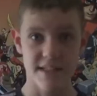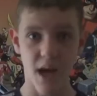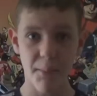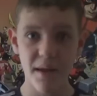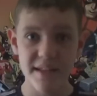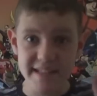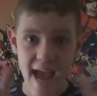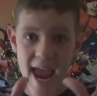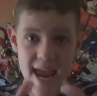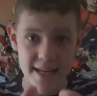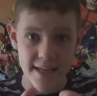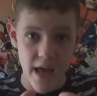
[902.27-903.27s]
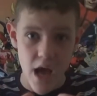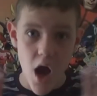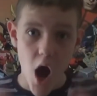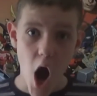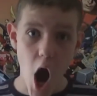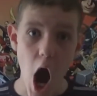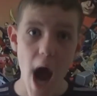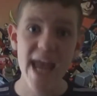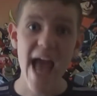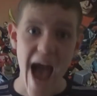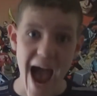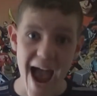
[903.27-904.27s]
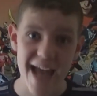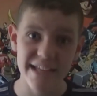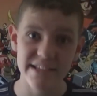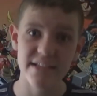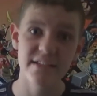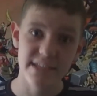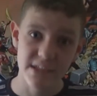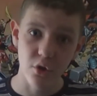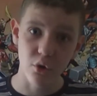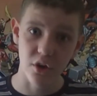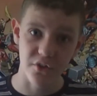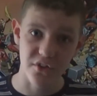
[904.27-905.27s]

Number 10. I hate school